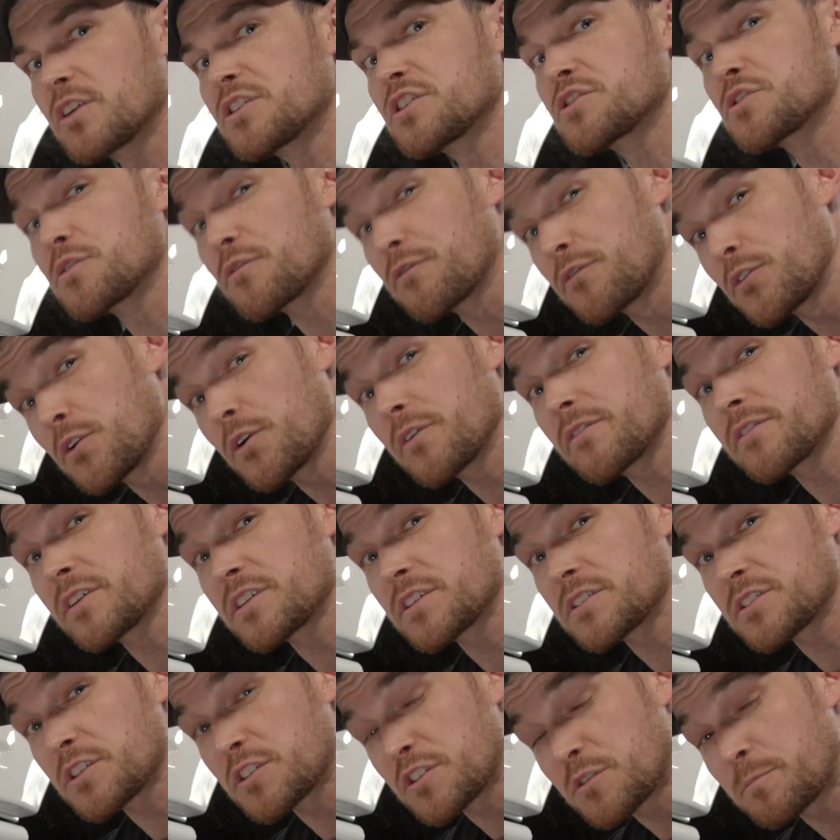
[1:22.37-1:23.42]
are just a few of
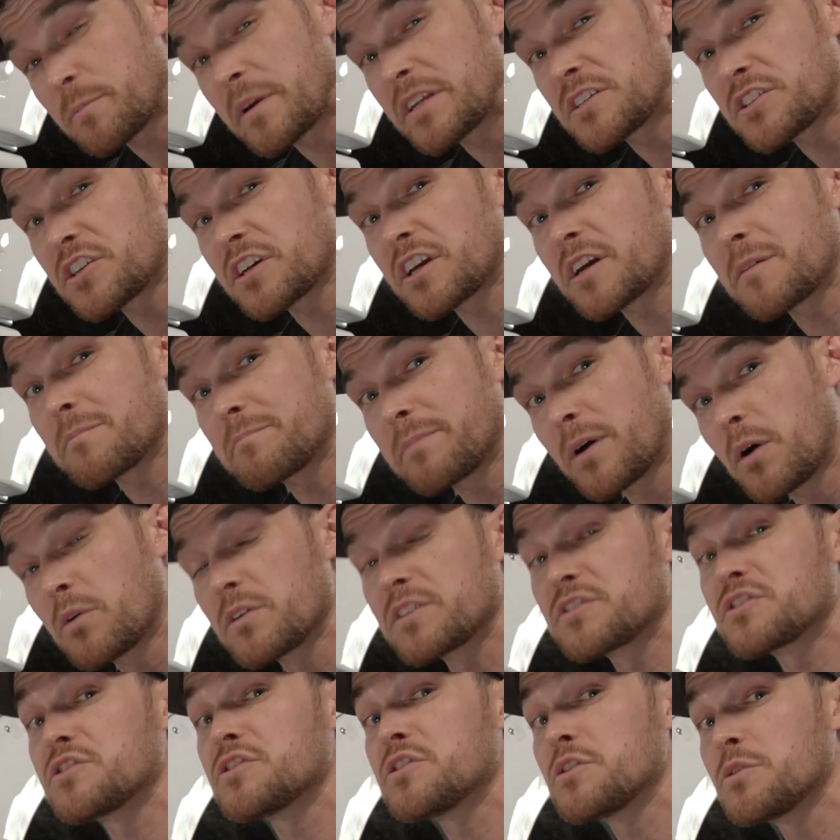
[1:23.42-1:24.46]
the suspension
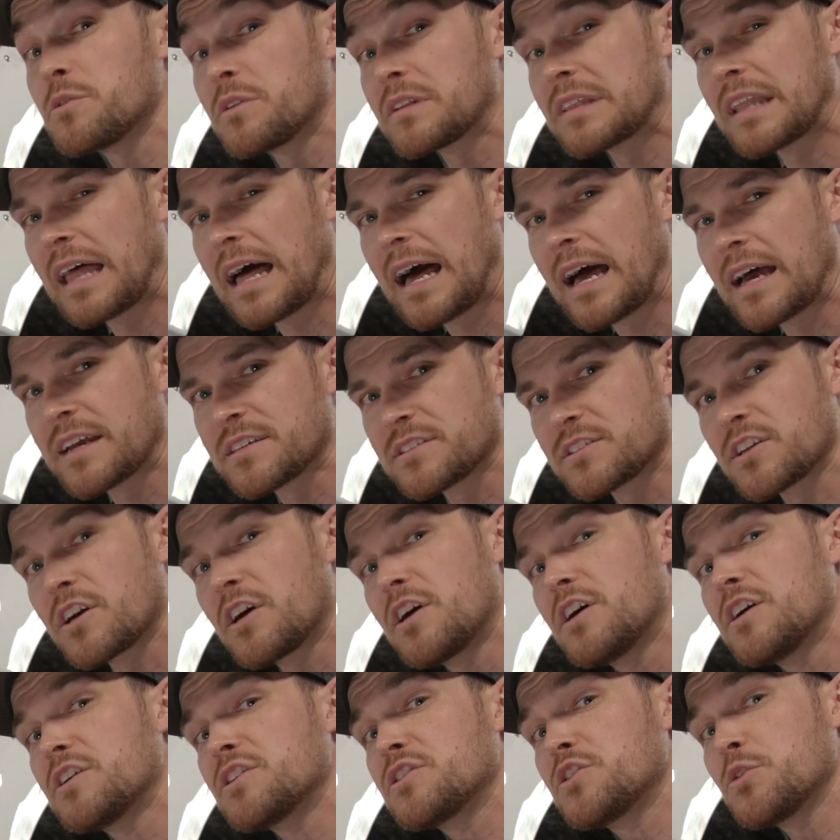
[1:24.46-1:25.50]
components utilized
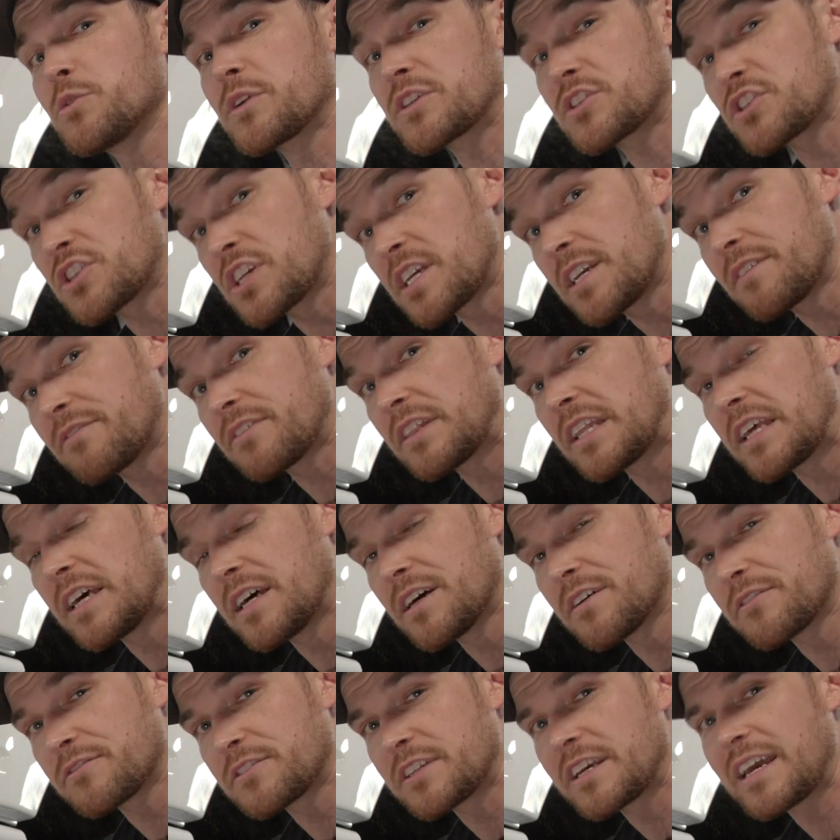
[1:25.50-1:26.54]
to achieve
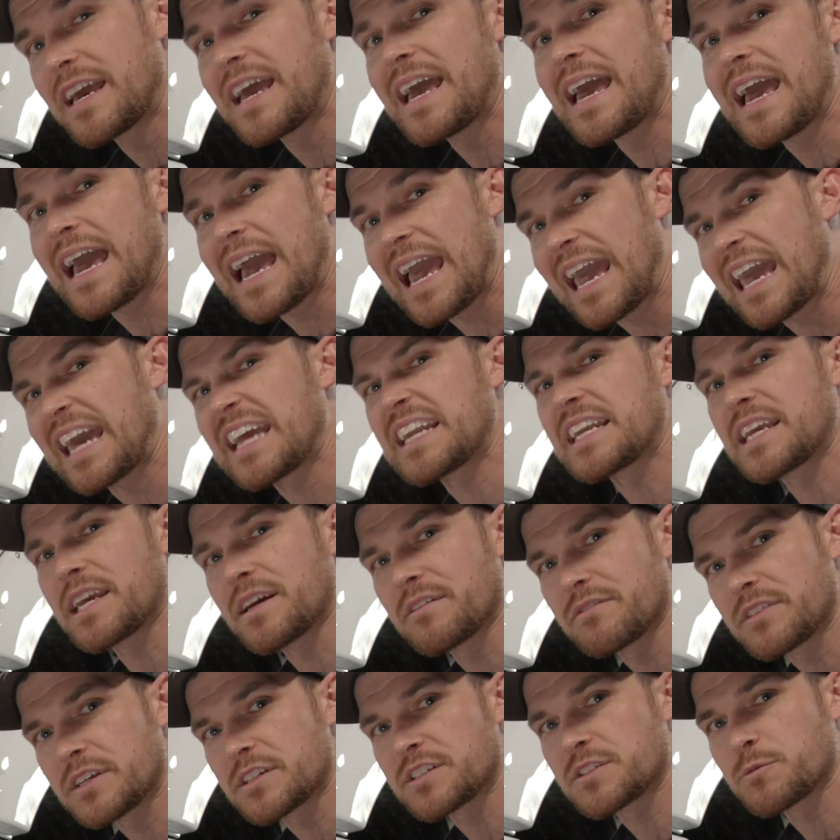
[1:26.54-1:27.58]
lift and
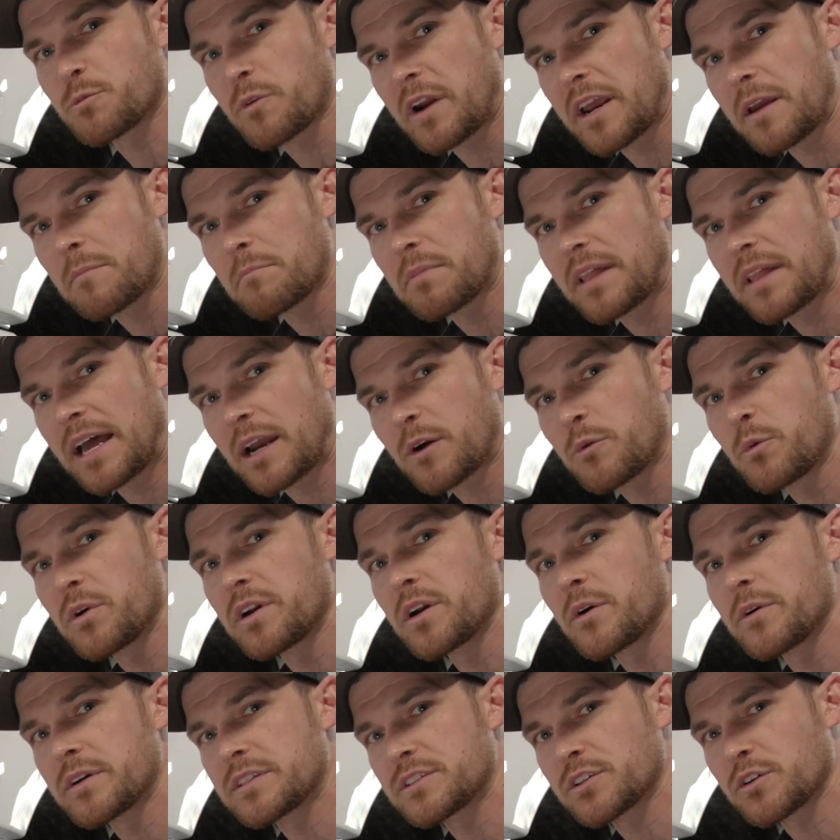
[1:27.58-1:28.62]
give this Ram Black
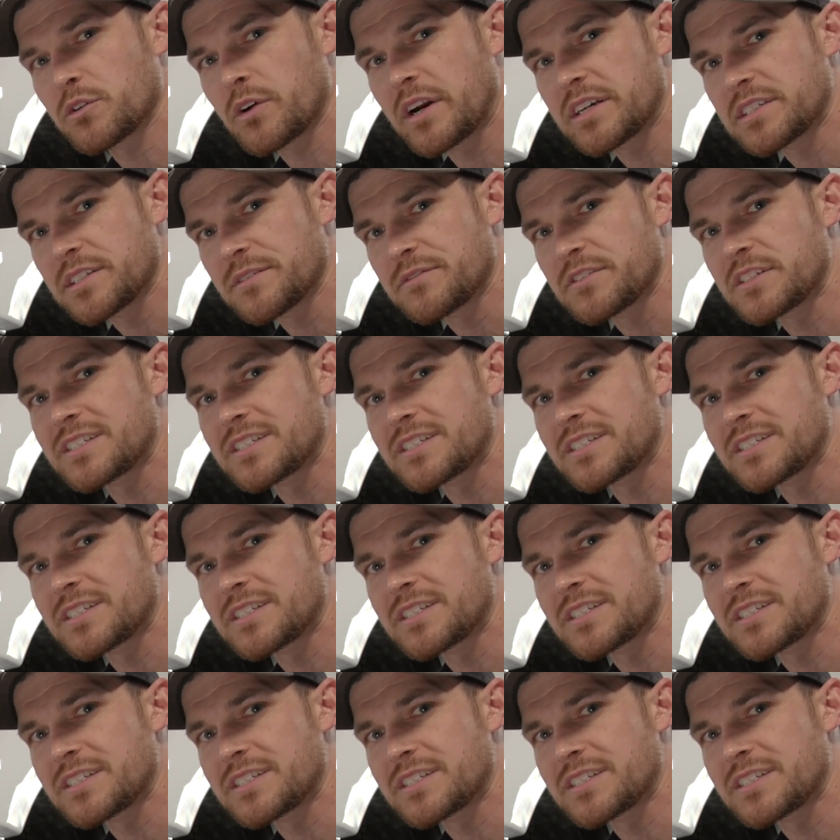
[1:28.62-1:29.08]
Widow its aggressive